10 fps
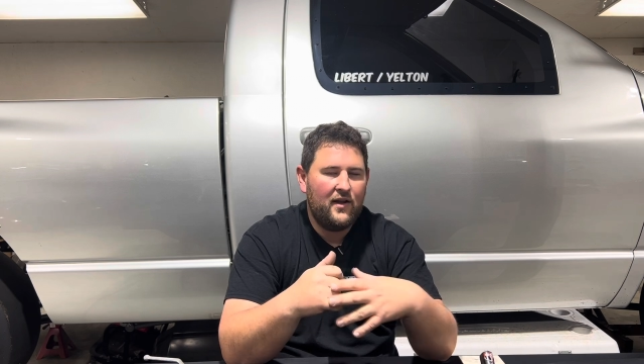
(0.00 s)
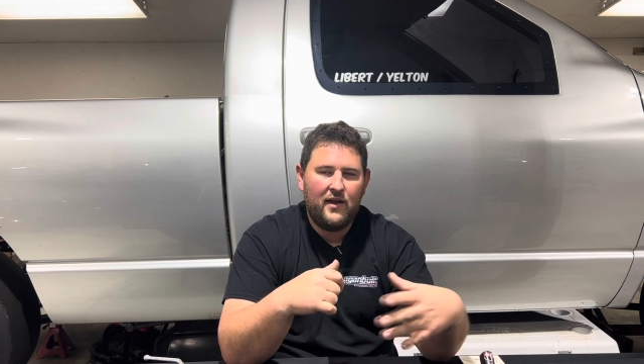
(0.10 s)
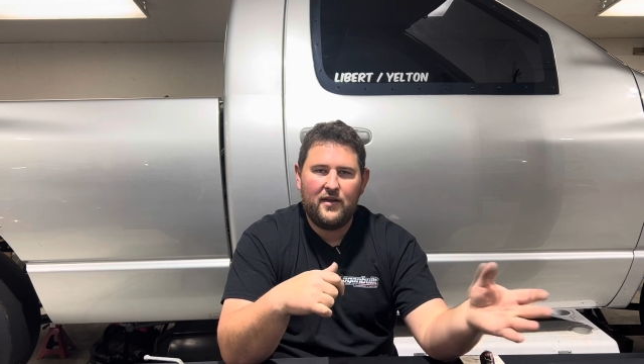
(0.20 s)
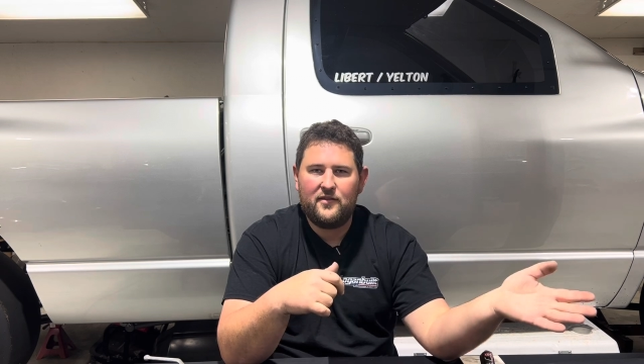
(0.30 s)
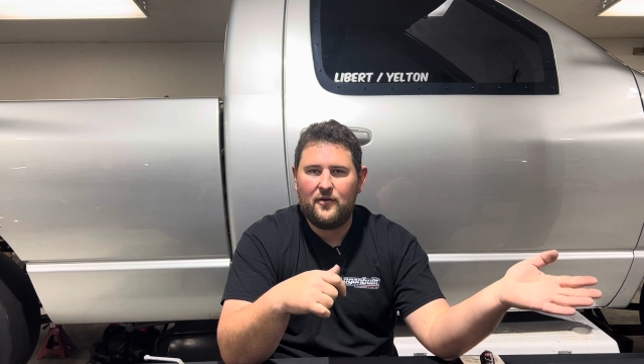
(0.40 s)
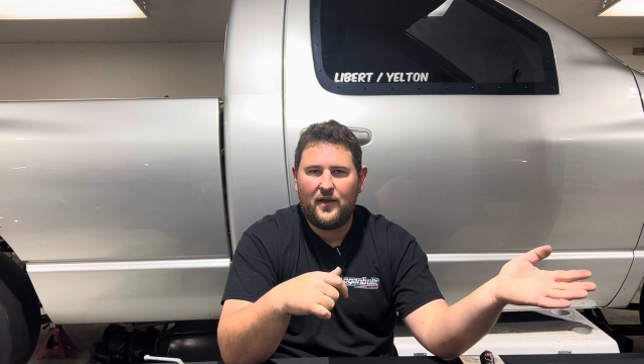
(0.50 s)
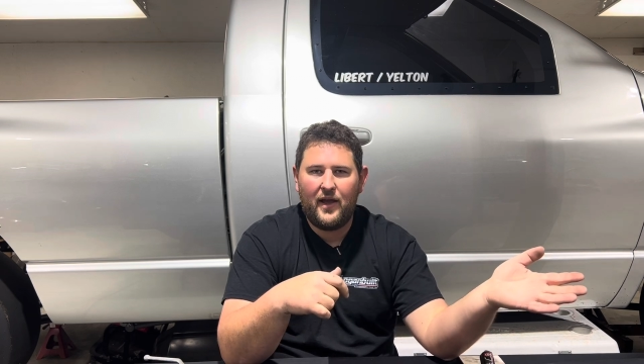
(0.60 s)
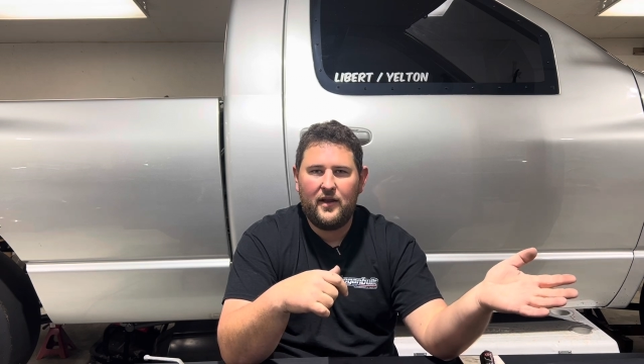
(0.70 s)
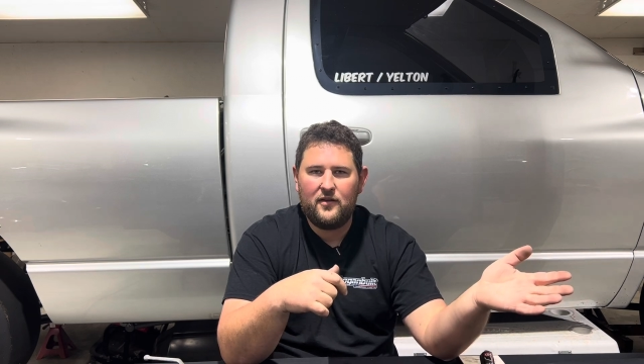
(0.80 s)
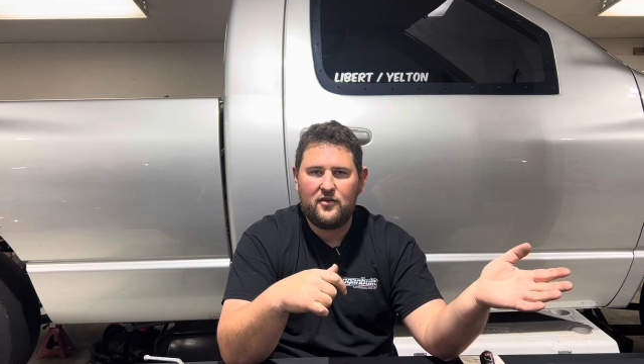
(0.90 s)
It's
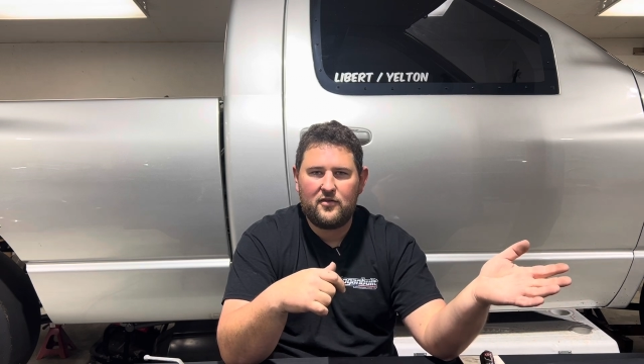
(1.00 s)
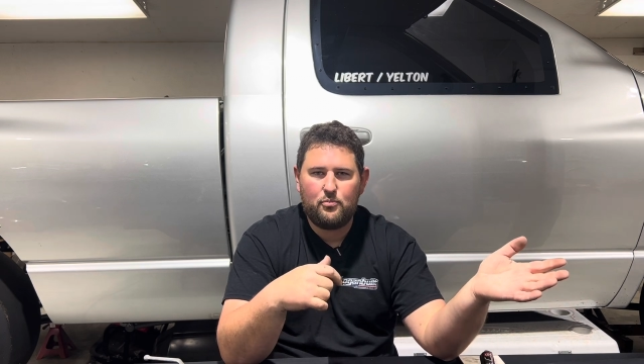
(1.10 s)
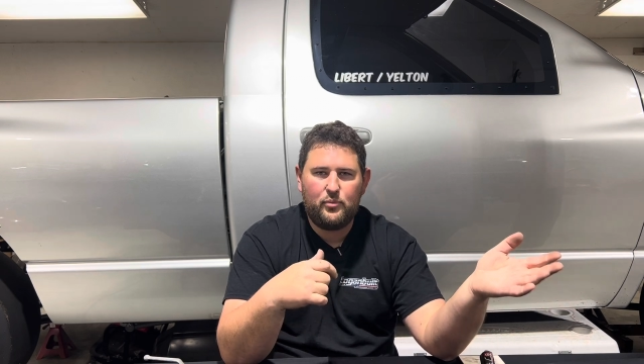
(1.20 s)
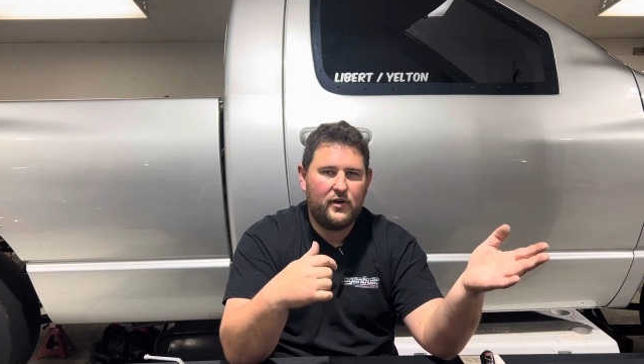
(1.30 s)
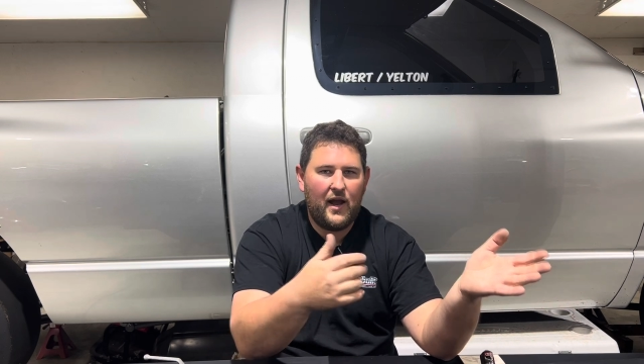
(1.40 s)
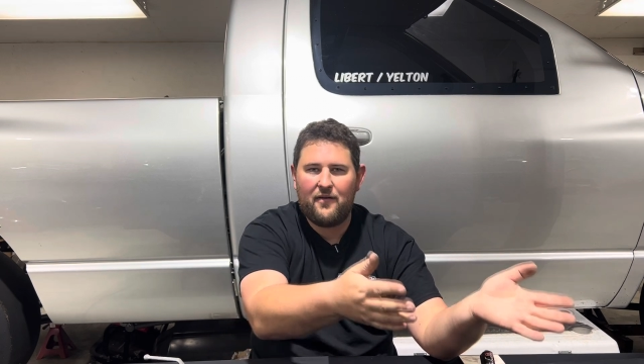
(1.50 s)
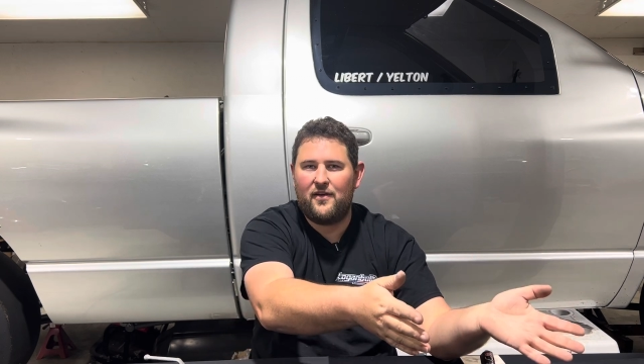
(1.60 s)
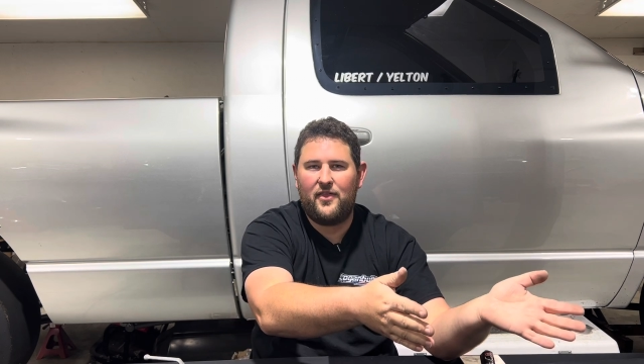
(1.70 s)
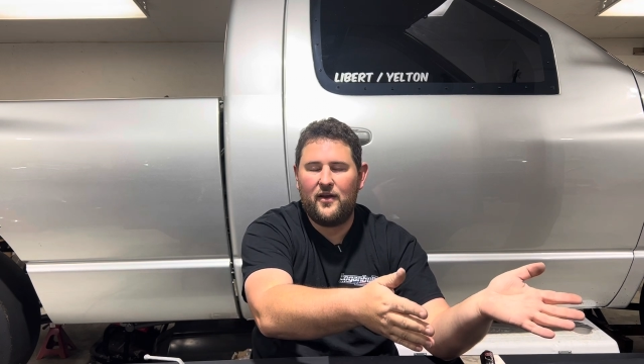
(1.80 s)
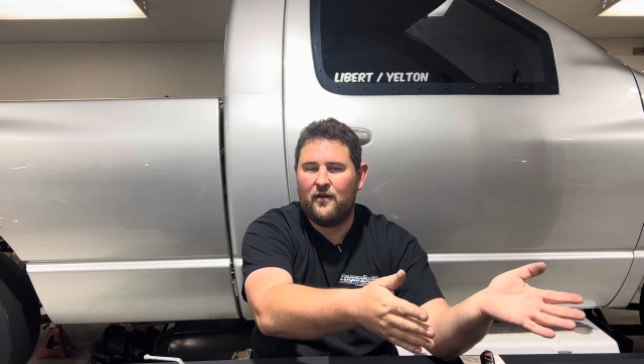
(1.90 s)
okay to just put
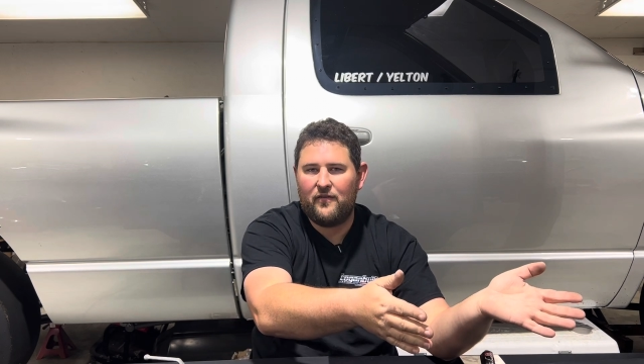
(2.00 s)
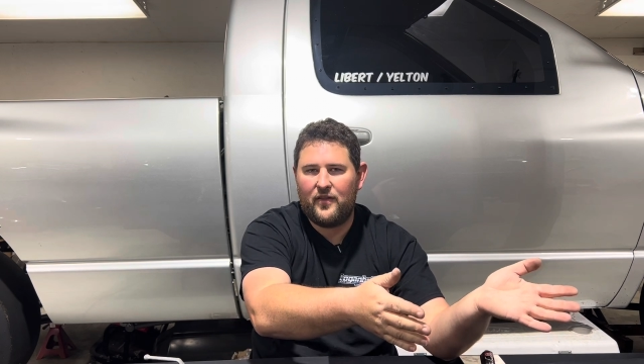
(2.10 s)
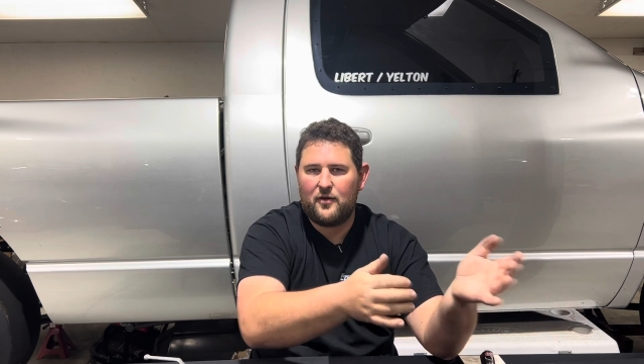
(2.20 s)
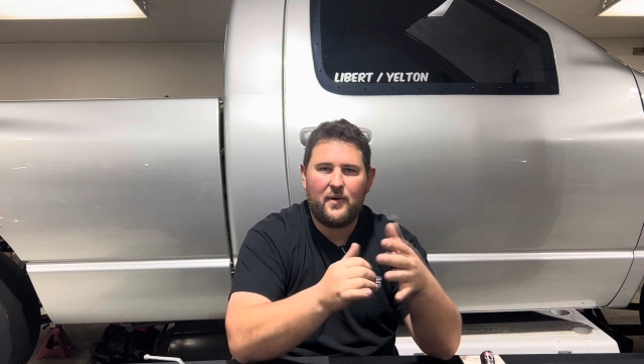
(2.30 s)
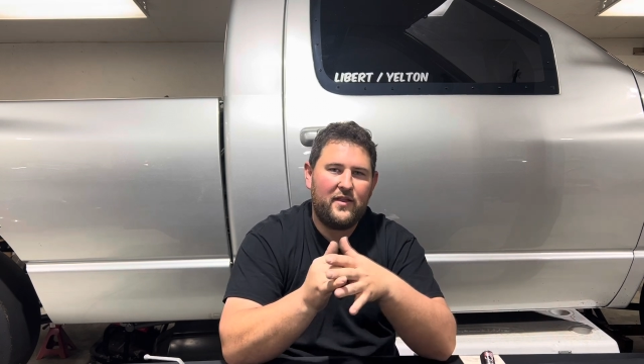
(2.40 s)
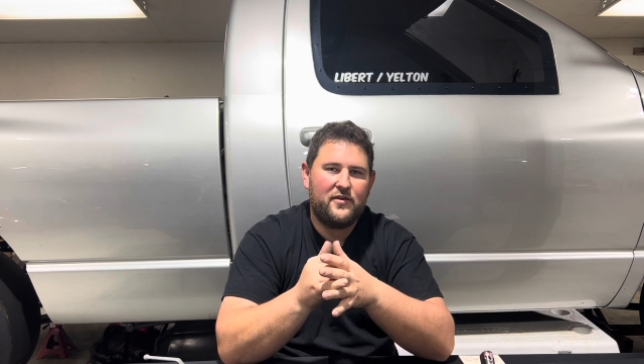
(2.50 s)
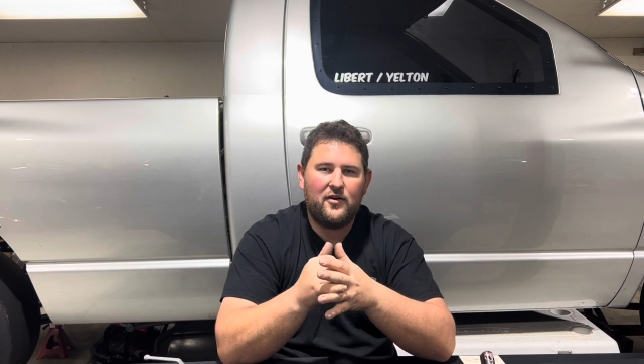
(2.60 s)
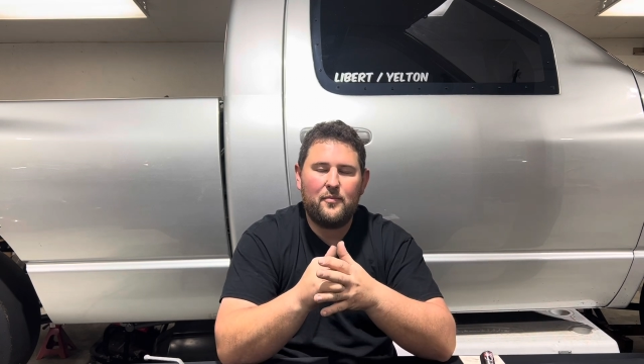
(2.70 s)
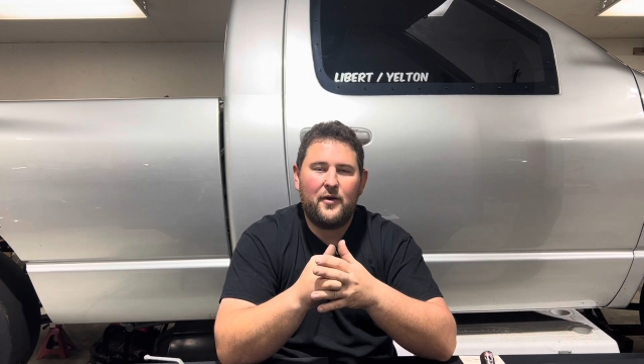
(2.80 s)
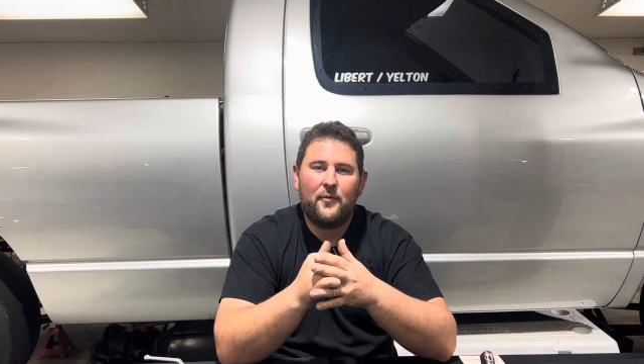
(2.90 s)
everything over there by the
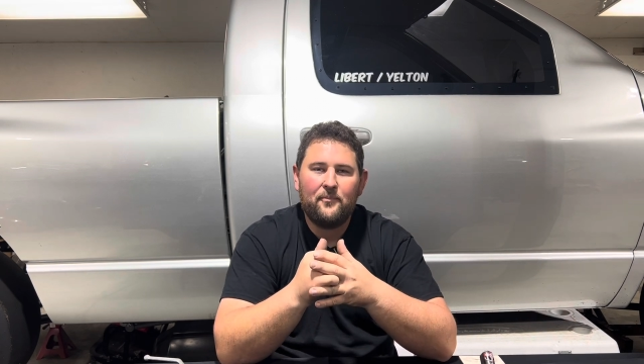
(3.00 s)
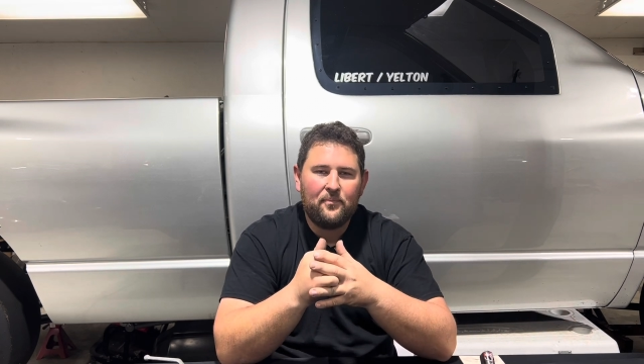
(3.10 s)
turbo.